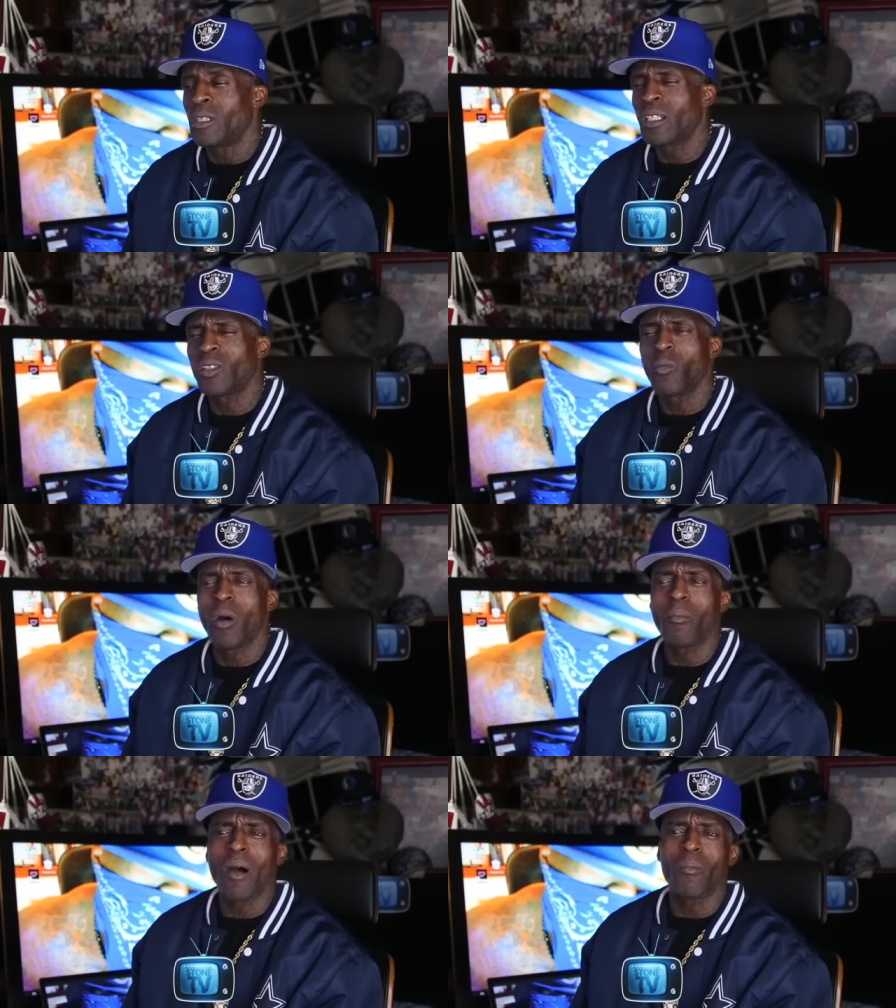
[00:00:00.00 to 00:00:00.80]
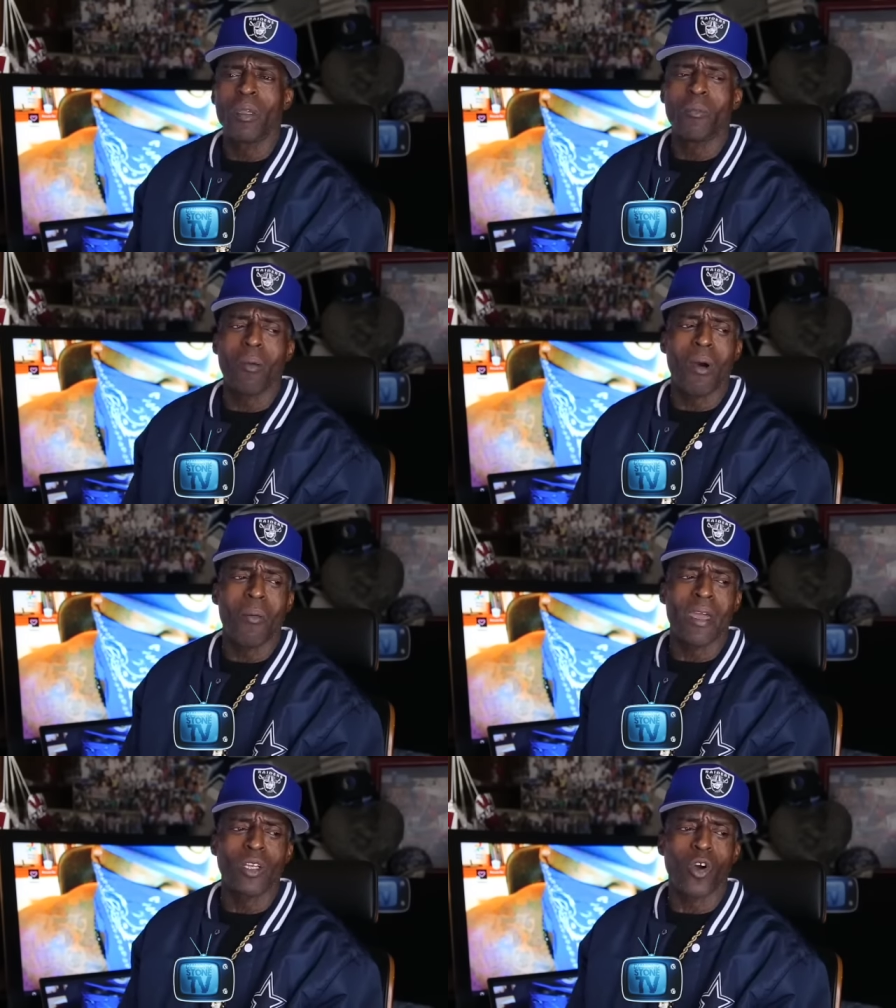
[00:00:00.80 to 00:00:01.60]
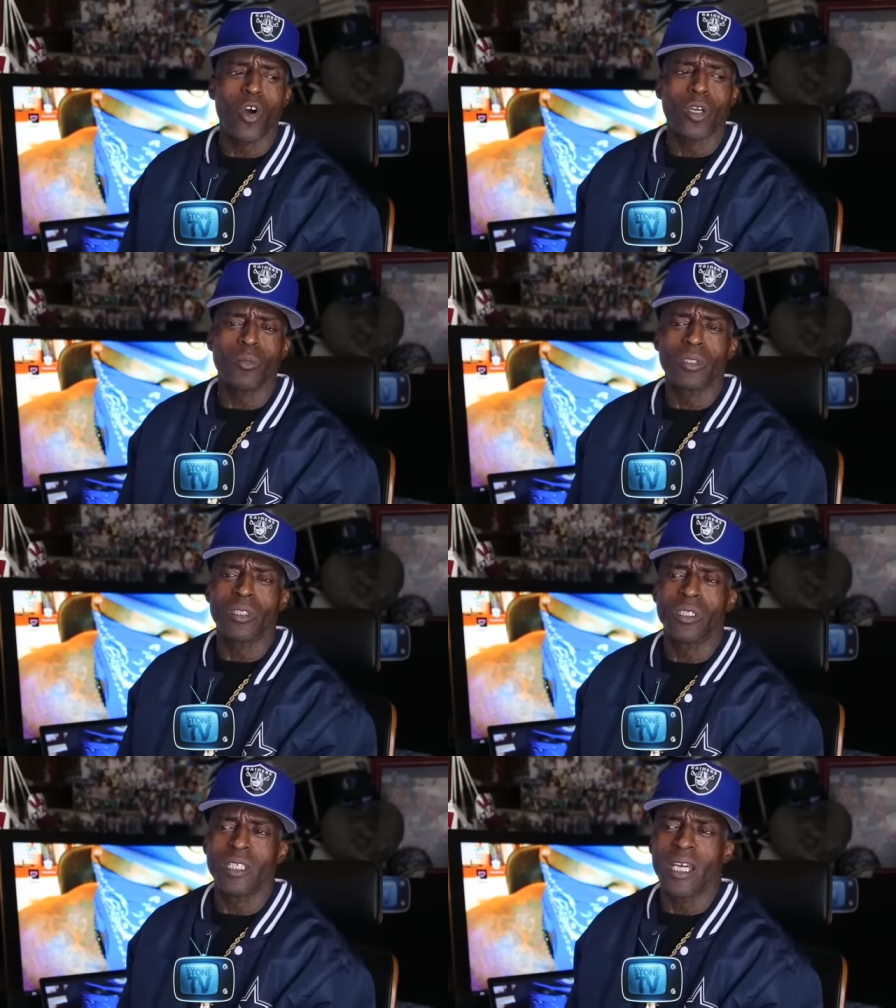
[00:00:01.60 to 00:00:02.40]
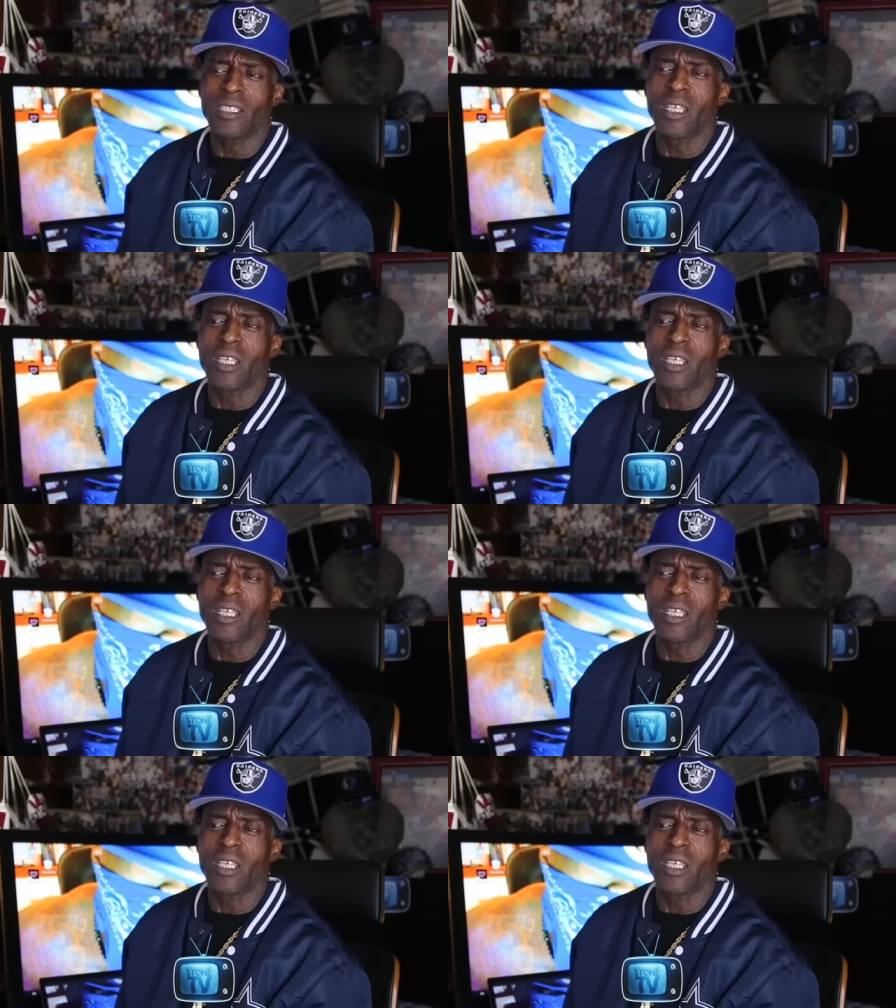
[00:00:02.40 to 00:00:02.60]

I told my mama, me and my mama had an argument the other day.